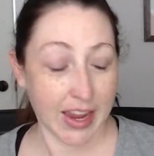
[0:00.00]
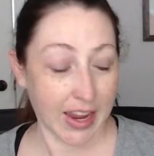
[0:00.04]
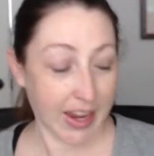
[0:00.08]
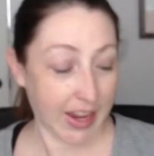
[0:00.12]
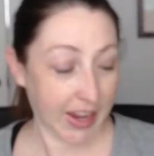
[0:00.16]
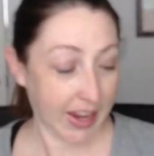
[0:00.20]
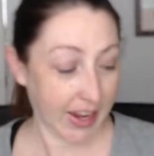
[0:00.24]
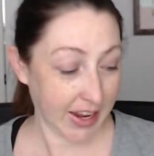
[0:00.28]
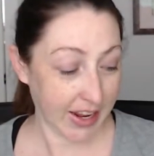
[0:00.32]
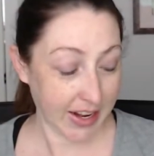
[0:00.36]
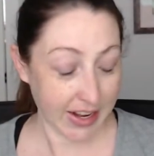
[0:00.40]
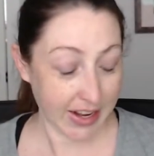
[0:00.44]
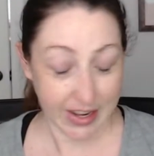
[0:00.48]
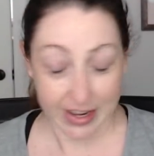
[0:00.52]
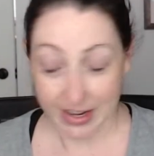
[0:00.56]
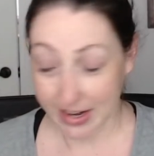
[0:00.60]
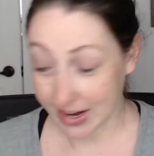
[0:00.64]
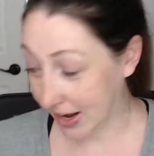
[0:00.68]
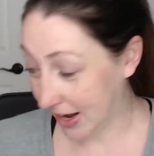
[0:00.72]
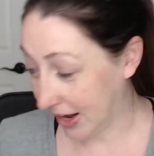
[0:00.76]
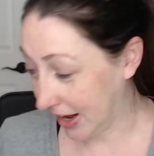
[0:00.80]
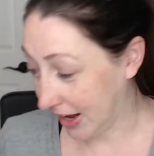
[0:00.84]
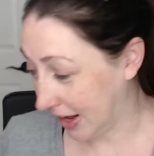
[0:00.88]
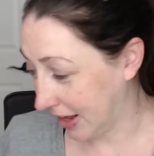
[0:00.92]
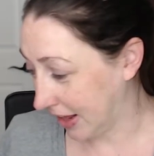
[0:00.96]
And
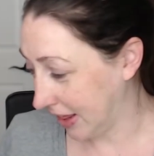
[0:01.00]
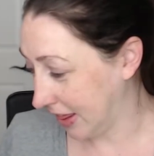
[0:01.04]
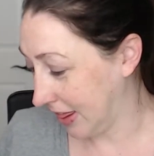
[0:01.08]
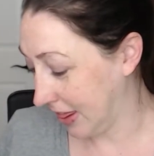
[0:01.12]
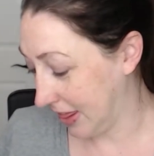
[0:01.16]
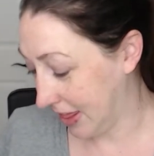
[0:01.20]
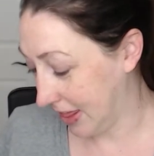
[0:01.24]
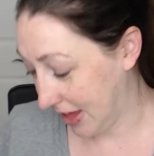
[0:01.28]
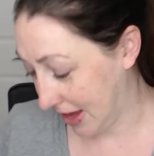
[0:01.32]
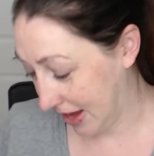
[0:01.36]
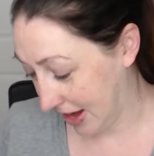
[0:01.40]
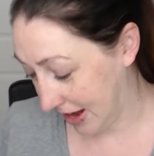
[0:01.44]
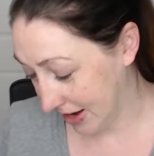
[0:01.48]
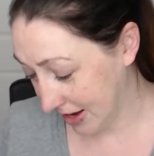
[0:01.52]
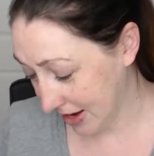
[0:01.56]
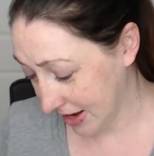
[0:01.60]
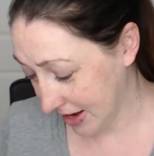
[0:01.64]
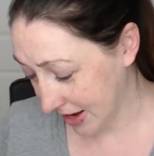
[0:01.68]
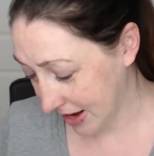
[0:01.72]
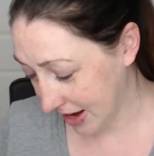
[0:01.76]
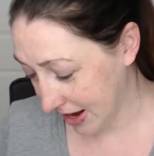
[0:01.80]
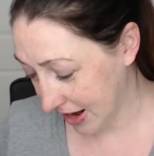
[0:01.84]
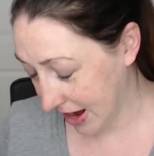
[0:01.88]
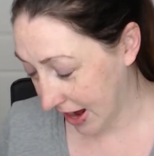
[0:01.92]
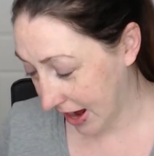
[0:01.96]
uh,
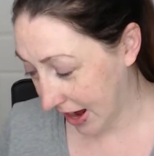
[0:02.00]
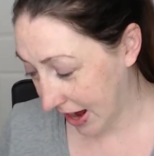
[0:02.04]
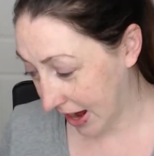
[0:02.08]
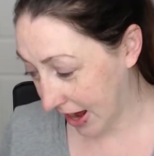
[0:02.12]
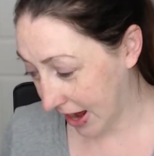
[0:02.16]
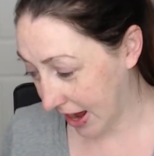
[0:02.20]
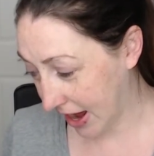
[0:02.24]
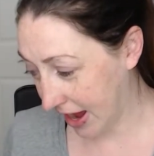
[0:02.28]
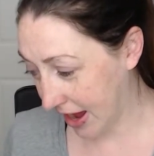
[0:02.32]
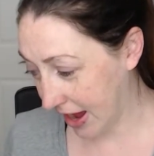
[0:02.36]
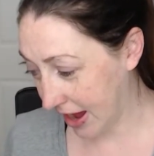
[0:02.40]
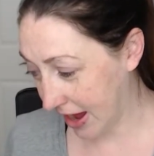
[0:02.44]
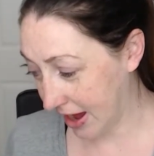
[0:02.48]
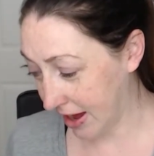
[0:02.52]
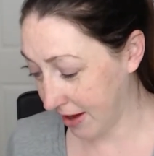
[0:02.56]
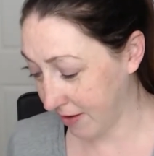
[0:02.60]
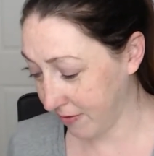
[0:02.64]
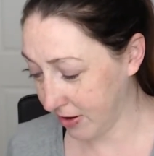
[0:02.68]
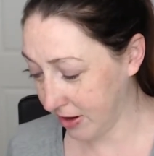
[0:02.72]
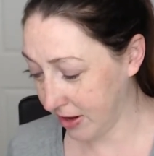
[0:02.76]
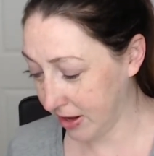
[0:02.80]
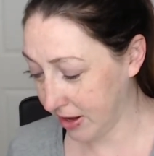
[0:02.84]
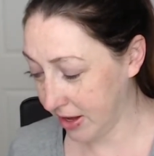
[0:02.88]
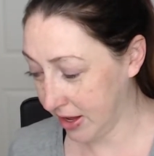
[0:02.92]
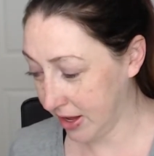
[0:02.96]
then I
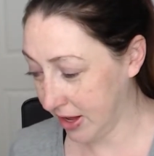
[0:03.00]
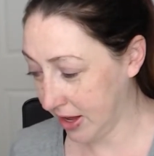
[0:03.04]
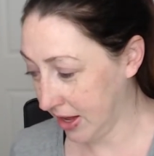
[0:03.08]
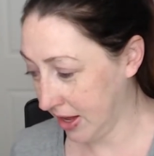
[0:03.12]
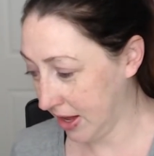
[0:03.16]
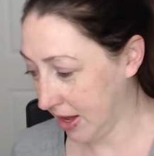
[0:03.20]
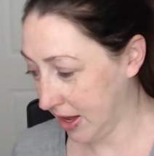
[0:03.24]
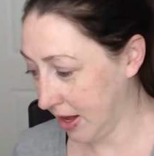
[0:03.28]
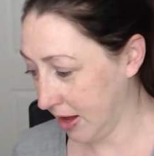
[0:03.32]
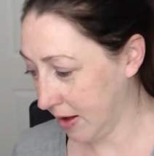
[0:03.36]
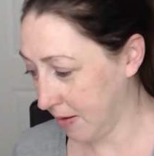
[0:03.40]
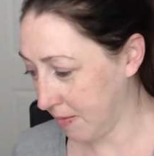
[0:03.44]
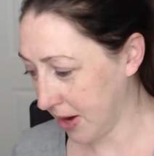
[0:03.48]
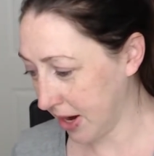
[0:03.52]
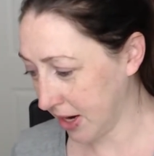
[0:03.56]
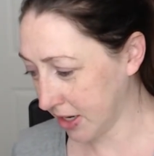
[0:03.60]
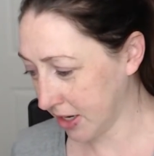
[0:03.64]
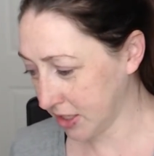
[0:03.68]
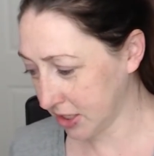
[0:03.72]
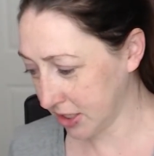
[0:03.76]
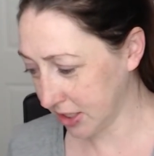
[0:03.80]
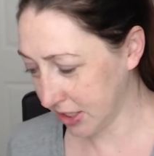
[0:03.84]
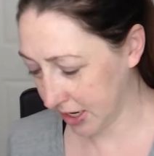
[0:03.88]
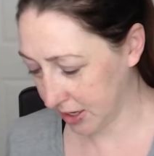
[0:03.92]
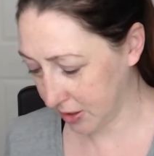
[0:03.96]
have,
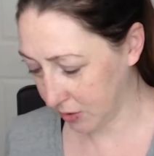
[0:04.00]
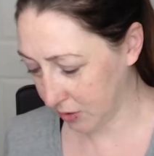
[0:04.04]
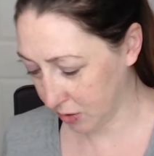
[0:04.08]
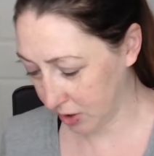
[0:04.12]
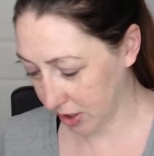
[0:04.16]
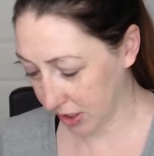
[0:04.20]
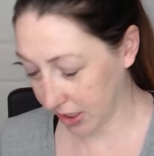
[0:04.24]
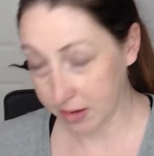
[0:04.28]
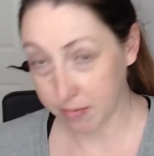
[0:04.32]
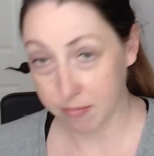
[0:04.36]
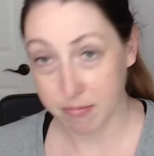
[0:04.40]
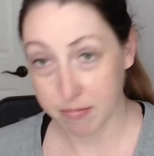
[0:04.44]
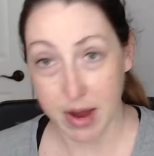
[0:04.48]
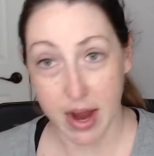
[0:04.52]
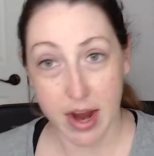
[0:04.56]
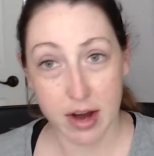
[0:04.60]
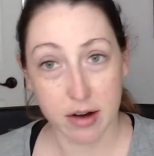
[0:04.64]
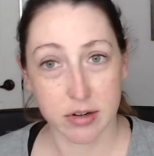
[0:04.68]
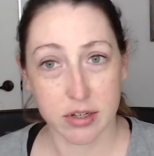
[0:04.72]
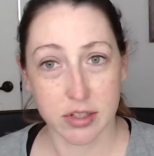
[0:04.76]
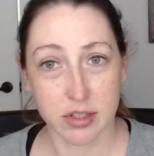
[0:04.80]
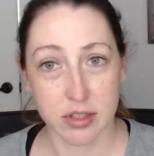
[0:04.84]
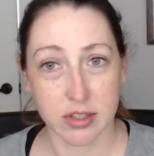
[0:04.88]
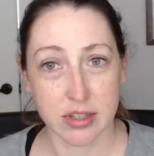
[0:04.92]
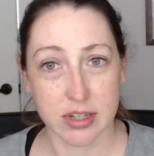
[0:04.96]
actually kind of working
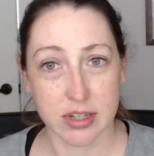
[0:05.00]
backwards in